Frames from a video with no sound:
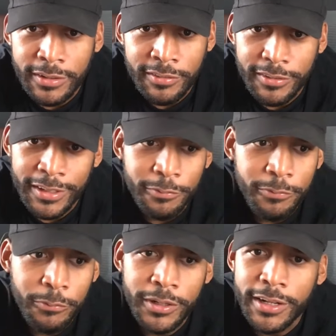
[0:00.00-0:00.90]
because they're like
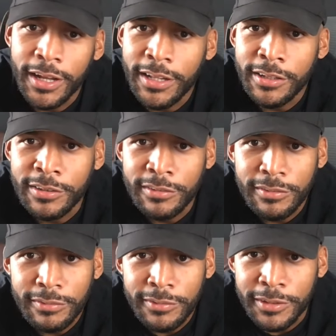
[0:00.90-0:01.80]

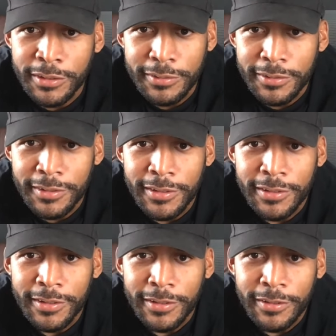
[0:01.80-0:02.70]
$40, you know,
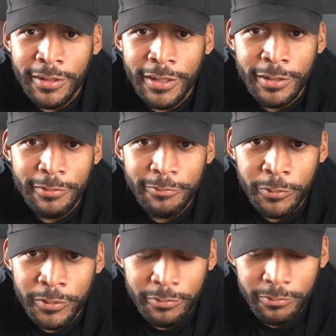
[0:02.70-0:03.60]

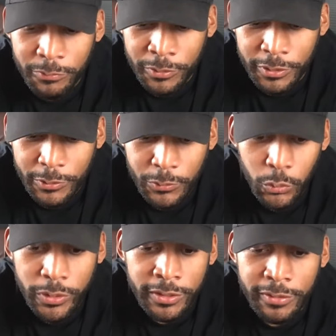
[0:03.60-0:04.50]
for the
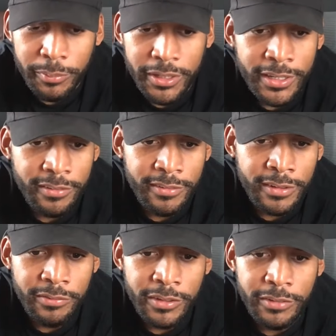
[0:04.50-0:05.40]
crazy behind the
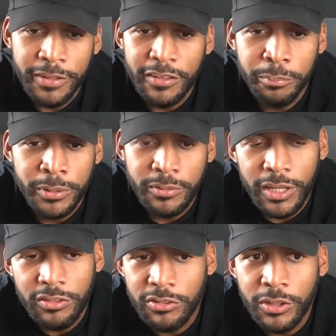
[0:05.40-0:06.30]
scenes VFX books. So
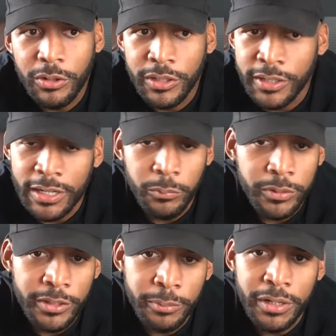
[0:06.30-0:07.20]
I'll just go there and I'll
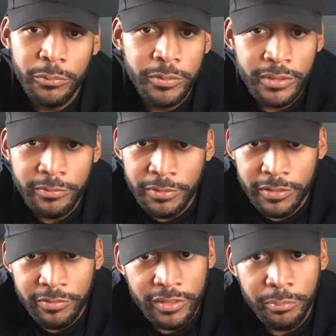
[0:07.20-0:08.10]
read them. I'll read the
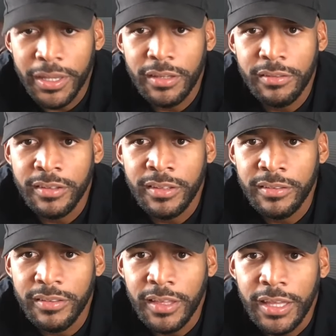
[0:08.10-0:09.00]
VFX
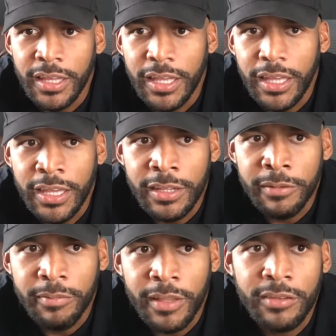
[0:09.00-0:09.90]
magazines.
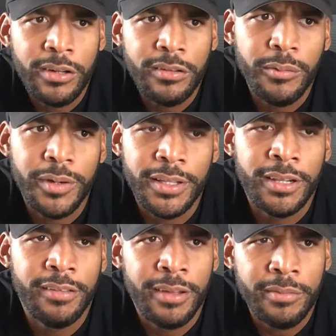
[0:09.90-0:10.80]
And that's also why a
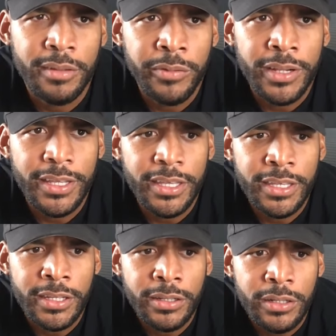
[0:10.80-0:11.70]
lot of times when I
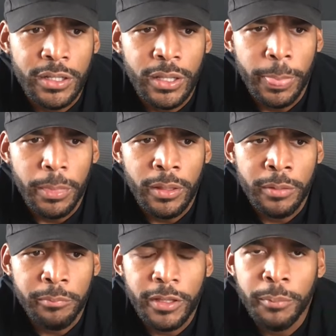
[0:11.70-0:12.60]
can
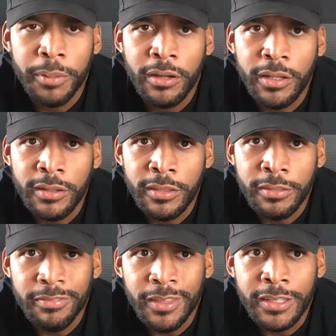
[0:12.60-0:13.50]
come out
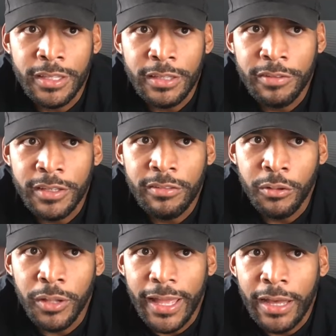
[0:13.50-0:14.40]
and give hints
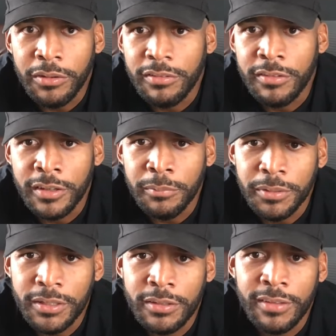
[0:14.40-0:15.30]
on how it's done,
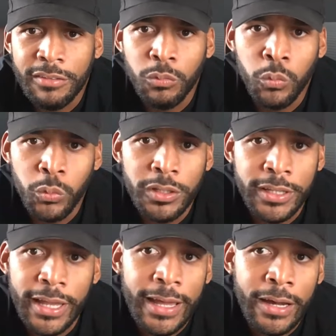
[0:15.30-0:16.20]
because that's
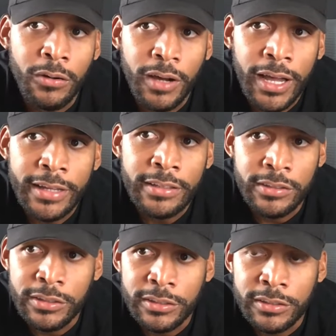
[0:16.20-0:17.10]
really how I
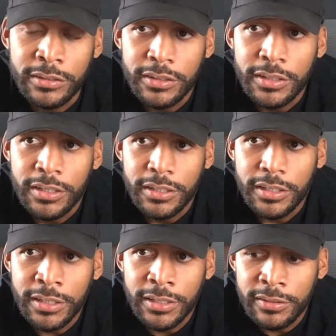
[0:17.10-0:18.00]
learned,
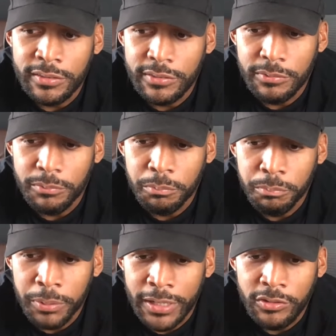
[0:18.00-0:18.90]
is
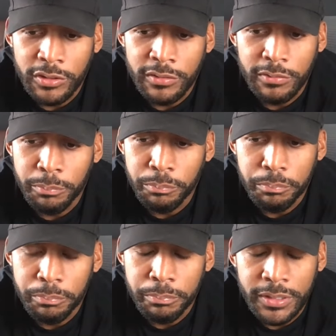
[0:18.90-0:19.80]
by just
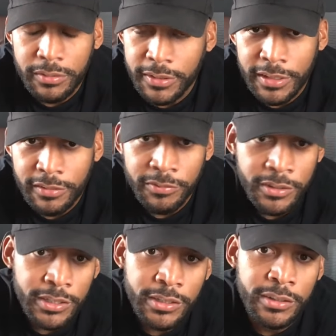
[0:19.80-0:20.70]
BTS
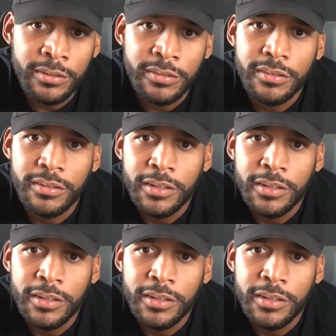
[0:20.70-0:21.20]
videos,